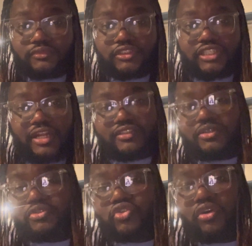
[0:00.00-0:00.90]
try to see
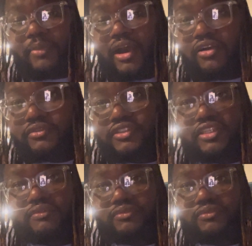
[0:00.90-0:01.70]
what you're about, see,